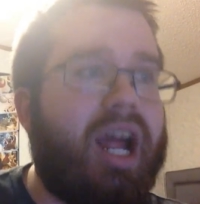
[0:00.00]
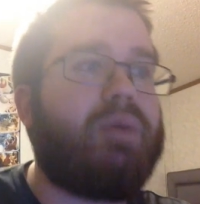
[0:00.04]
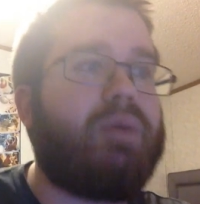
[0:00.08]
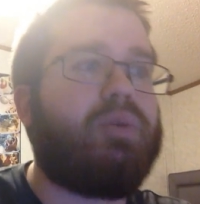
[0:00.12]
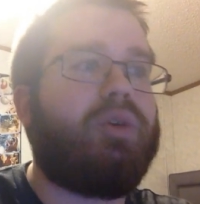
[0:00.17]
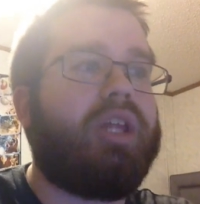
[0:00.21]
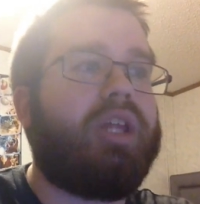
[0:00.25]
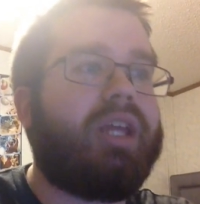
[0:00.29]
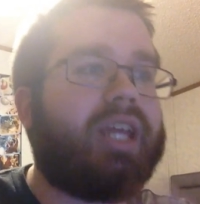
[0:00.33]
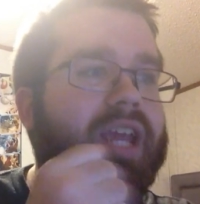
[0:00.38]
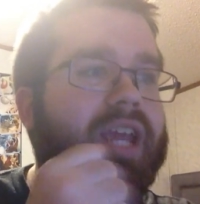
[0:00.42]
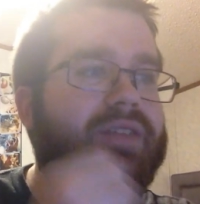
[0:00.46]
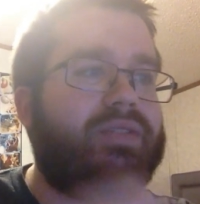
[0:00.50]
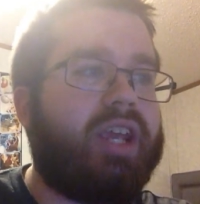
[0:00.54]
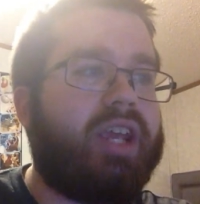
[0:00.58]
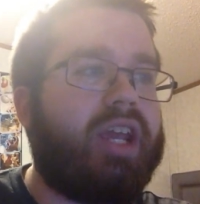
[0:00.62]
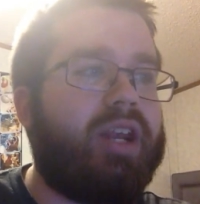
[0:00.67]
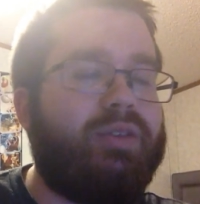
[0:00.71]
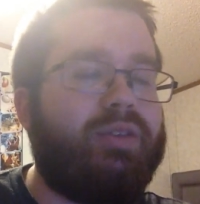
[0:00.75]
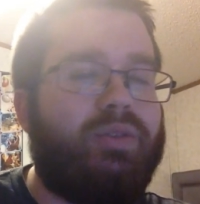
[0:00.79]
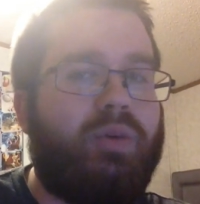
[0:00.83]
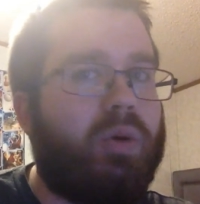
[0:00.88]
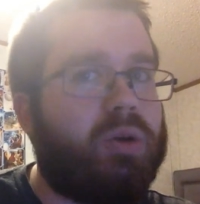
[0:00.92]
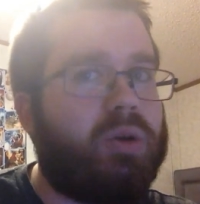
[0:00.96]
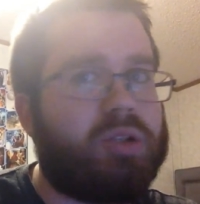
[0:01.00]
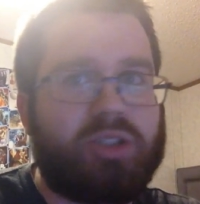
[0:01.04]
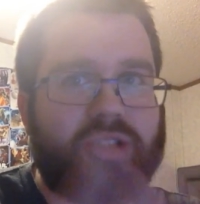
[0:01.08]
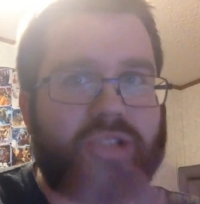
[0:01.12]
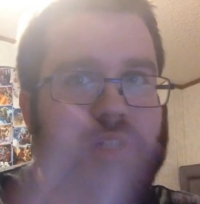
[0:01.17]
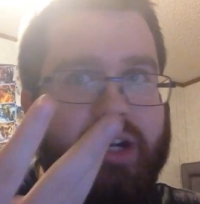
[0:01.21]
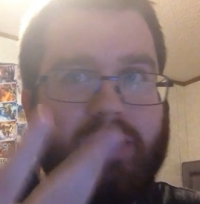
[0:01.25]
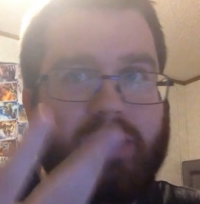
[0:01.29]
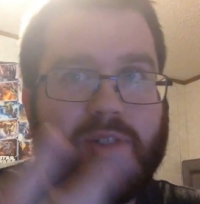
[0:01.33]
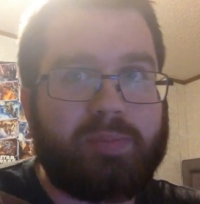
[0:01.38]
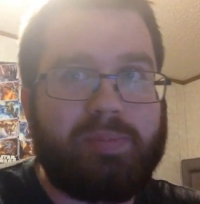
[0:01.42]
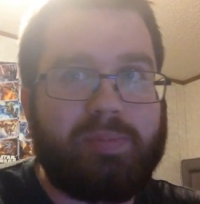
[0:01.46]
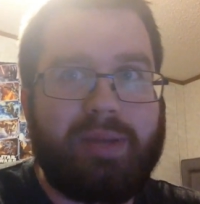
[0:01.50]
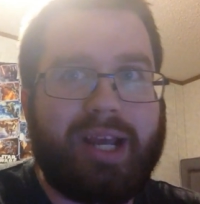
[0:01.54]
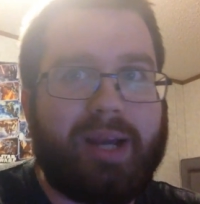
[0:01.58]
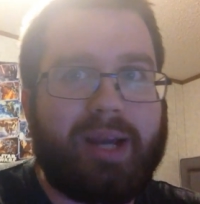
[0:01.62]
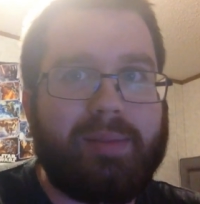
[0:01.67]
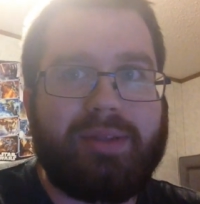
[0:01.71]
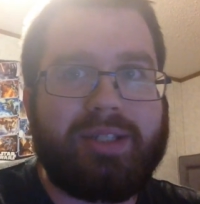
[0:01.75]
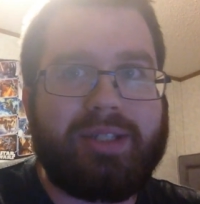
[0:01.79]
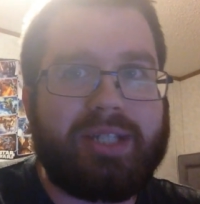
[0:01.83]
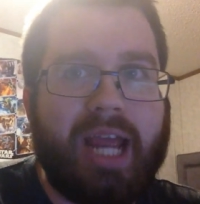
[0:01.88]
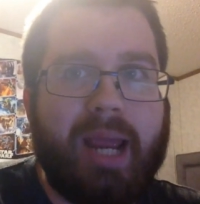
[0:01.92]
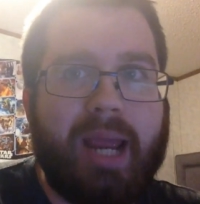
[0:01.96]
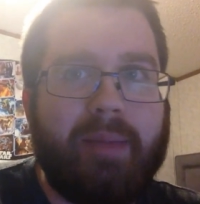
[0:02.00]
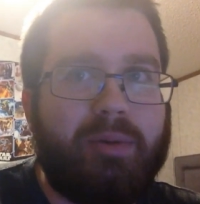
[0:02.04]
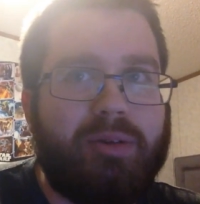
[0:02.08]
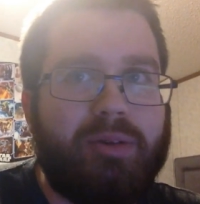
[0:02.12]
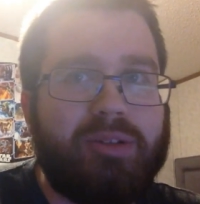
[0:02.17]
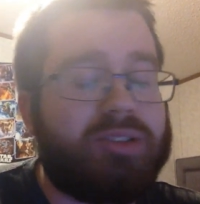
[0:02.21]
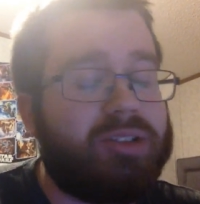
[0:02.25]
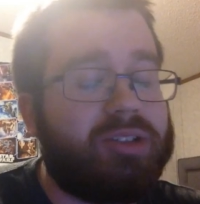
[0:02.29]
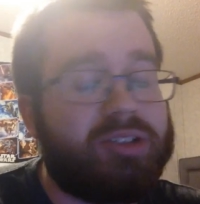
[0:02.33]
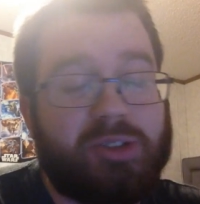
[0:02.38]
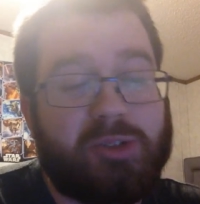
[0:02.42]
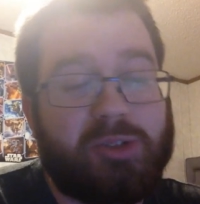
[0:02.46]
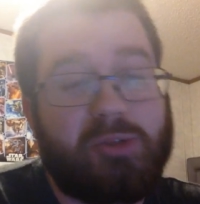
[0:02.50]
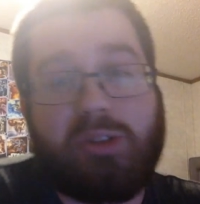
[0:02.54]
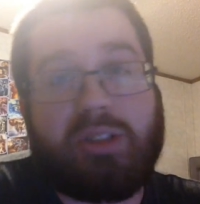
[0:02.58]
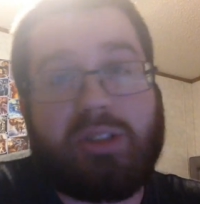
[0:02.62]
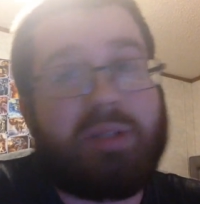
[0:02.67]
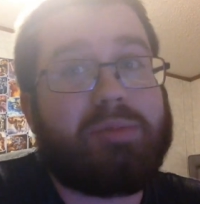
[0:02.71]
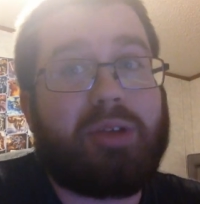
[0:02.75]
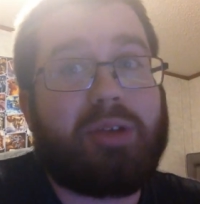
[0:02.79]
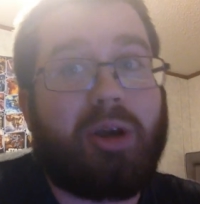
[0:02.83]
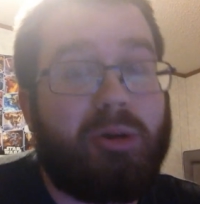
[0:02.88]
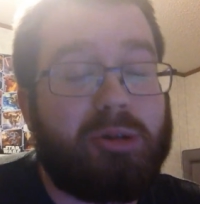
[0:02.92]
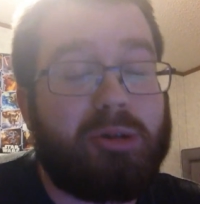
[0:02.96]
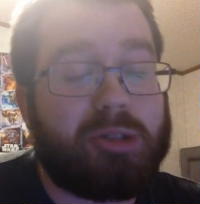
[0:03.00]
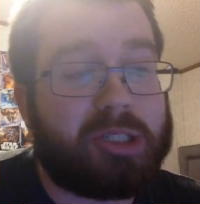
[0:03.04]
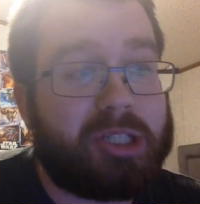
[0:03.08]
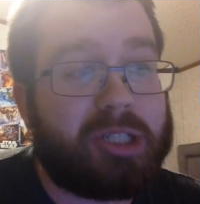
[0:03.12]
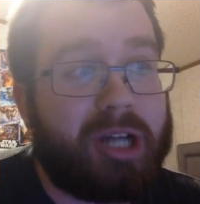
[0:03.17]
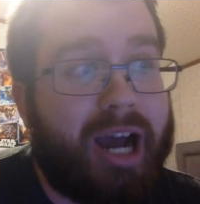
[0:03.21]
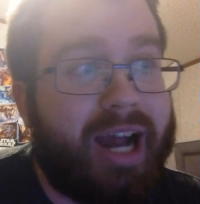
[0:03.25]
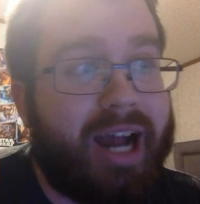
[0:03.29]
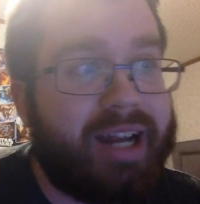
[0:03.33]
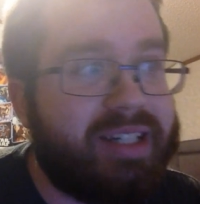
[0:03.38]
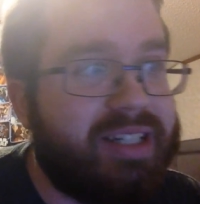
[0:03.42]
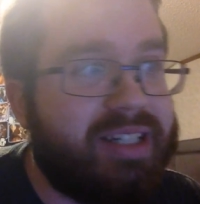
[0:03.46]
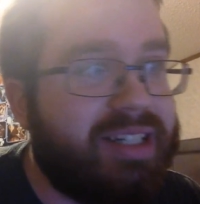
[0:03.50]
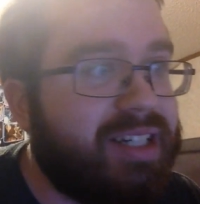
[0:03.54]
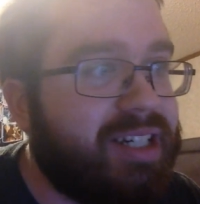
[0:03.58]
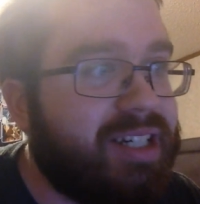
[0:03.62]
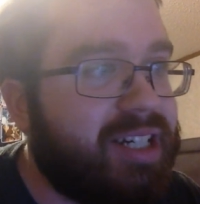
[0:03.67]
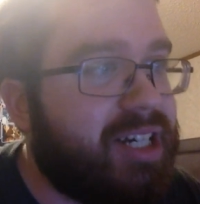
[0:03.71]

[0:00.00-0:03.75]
not really giving any force, and they just pick up the table, so it screws up the whole shot.